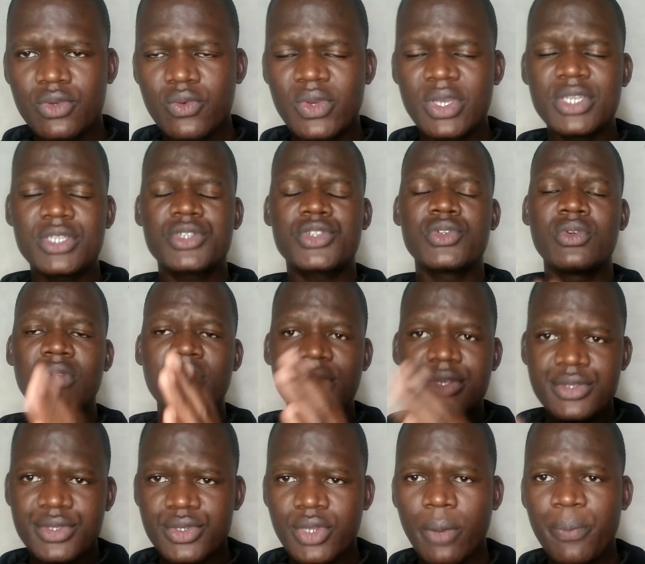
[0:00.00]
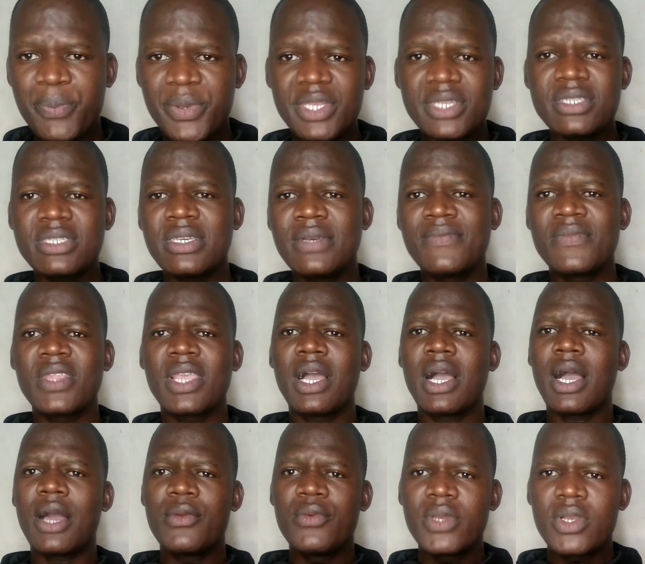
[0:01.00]
we should stop it,
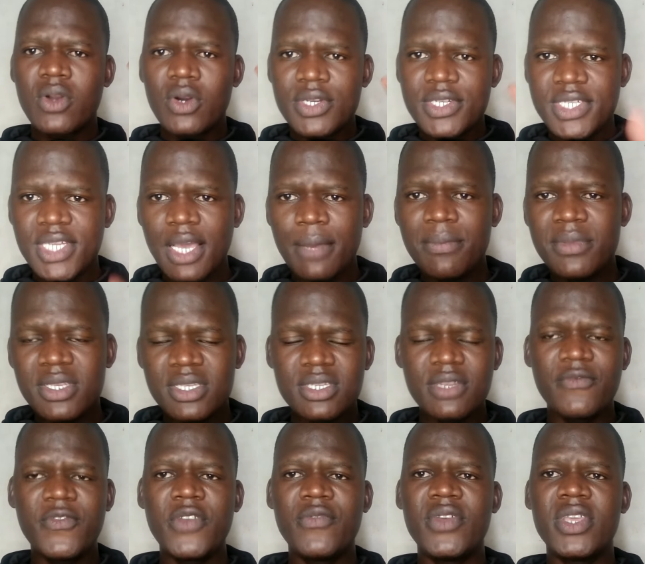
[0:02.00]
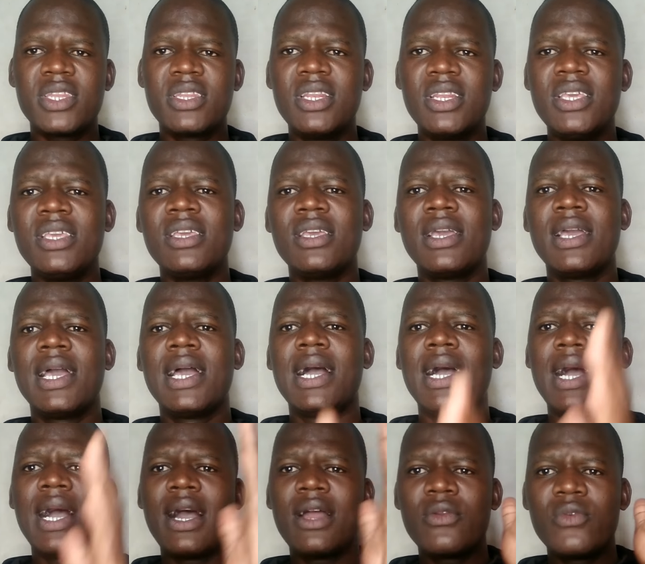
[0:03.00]
and we condemn it vividly,
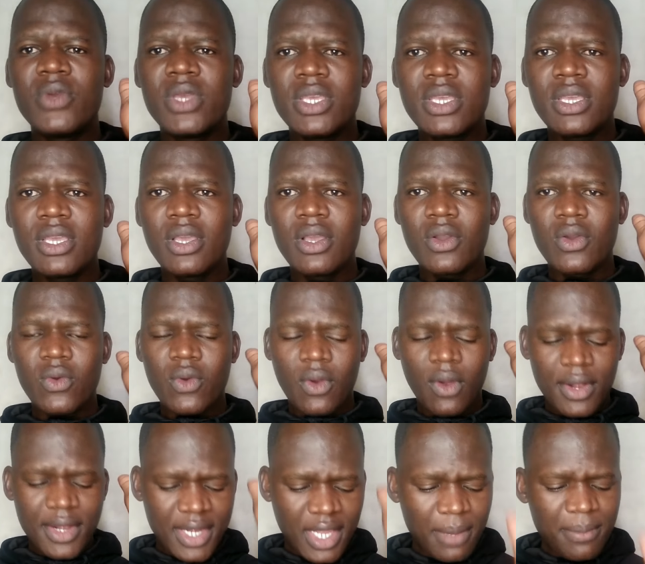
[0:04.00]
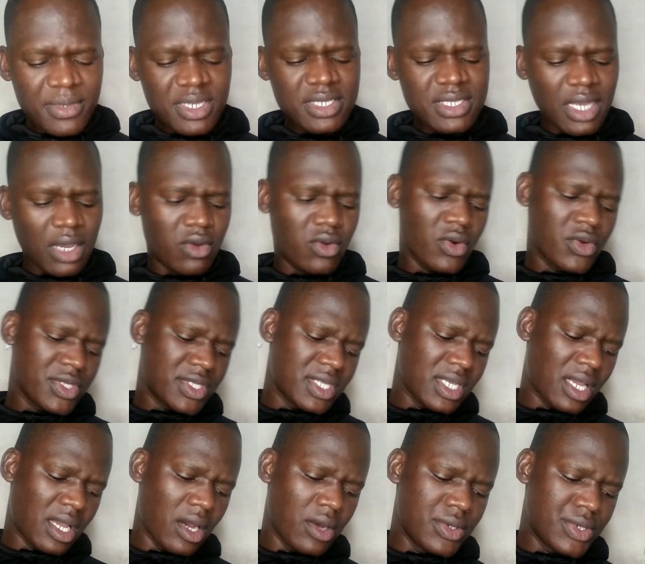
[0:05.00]
and we condemn it across
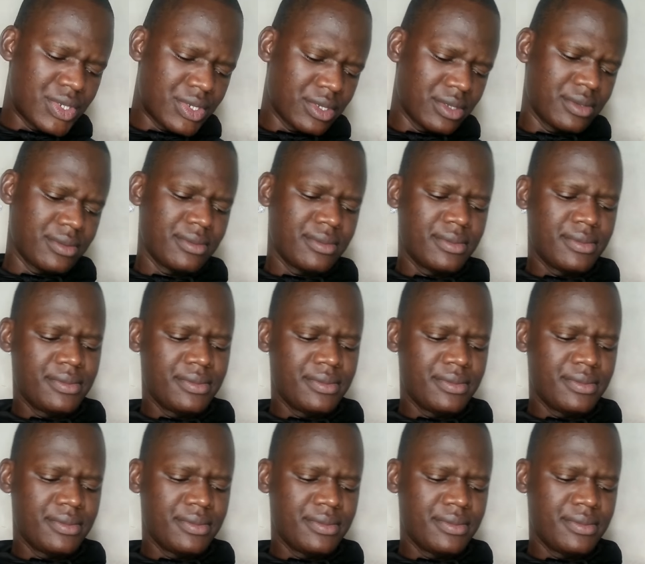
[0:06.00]
the country.